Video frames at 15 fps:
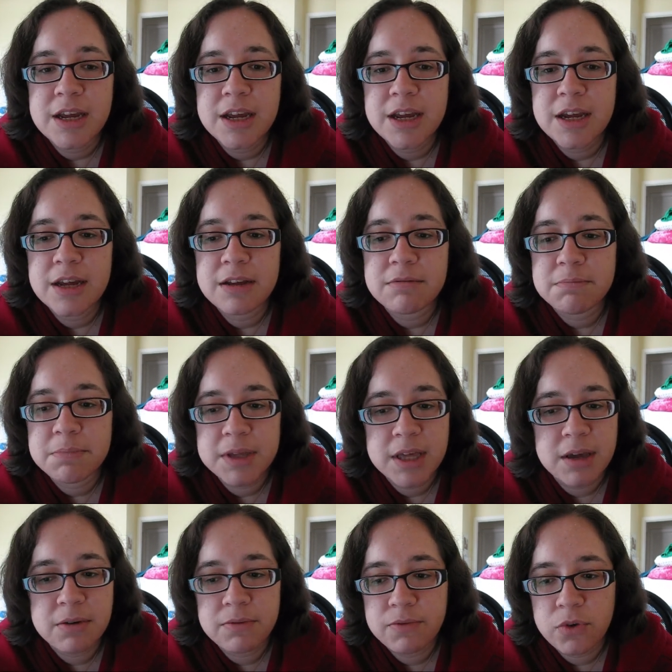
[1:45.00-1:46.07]
and
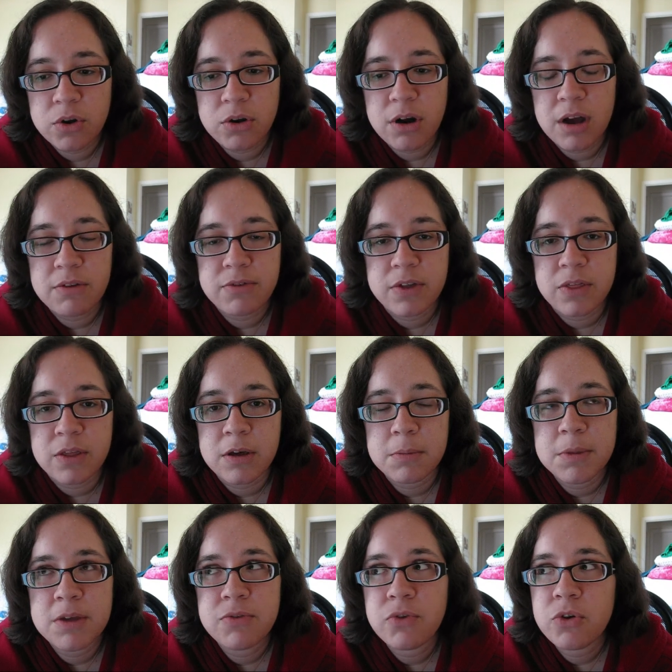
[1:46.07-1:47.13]
began photographing
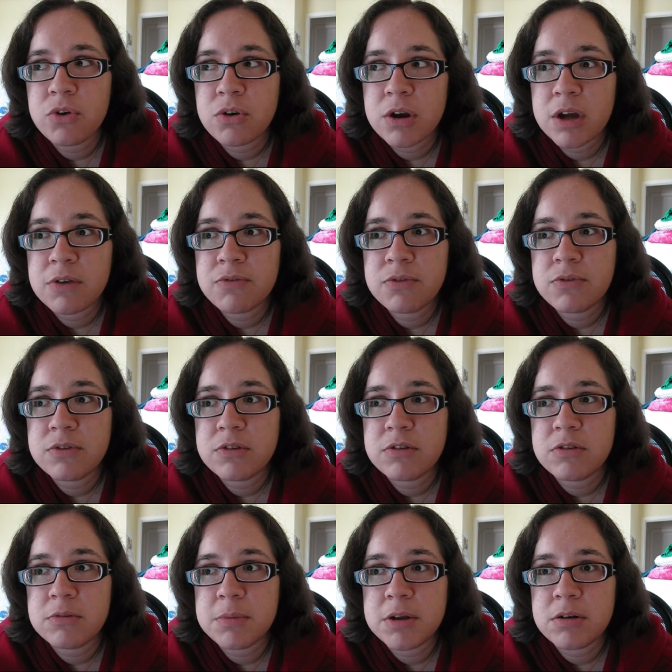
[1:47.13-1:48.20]
them. He photographed
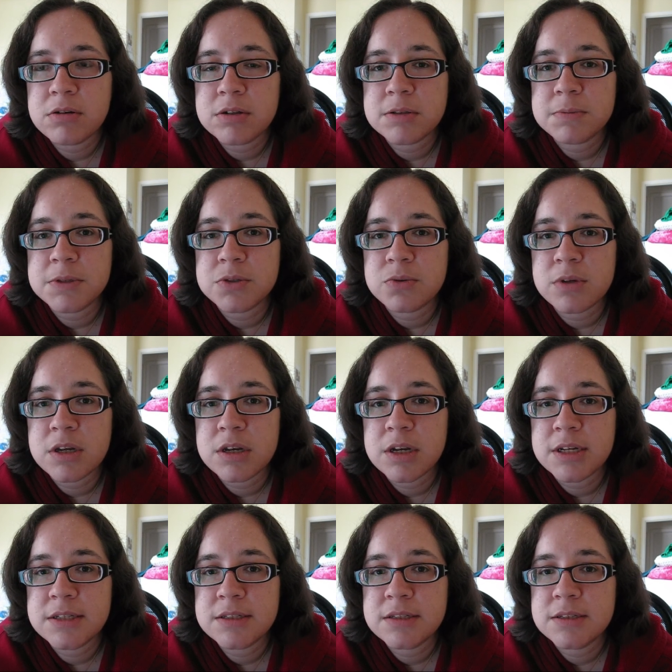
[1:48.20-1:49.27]
the Beatles between
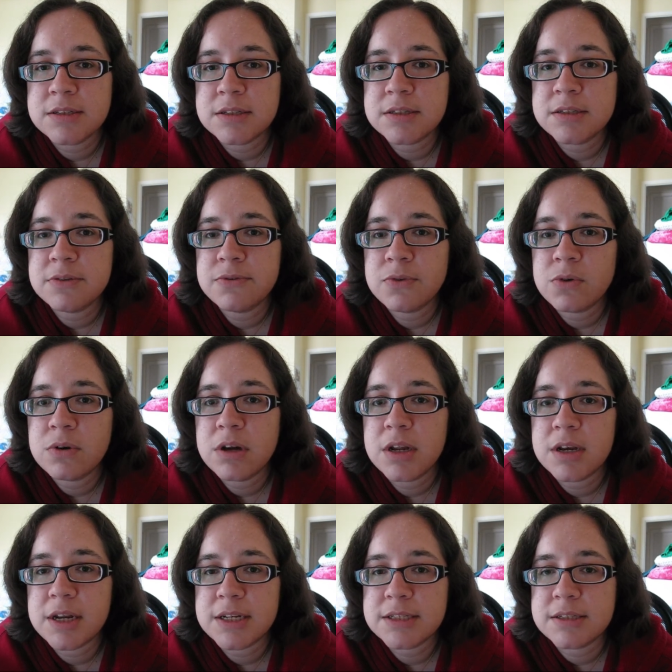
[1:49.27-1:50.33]
1964
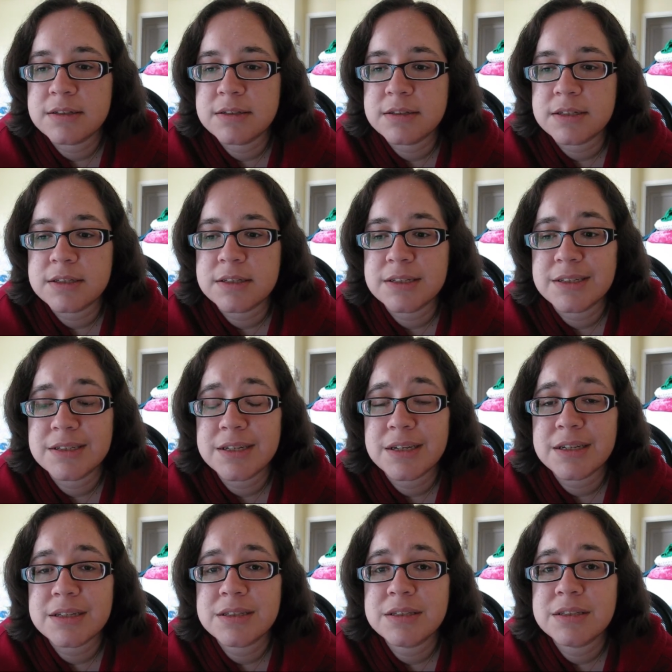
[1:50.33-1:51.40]
and
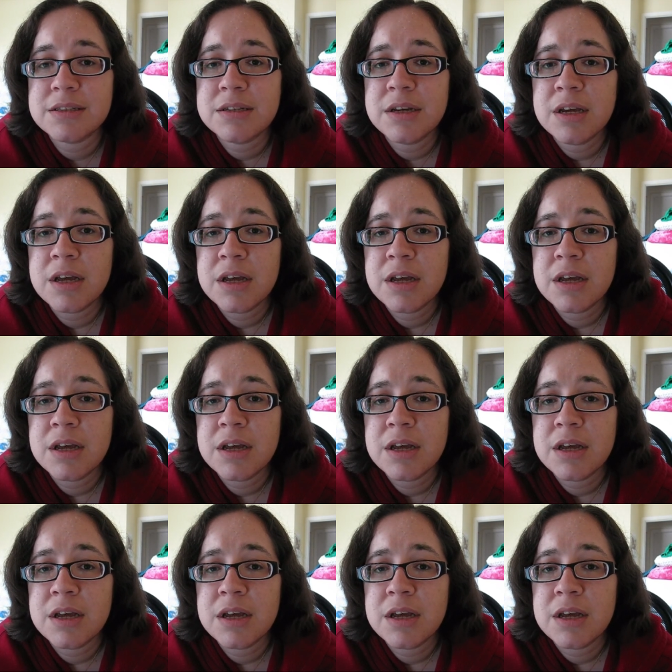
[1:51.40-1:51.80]
1966.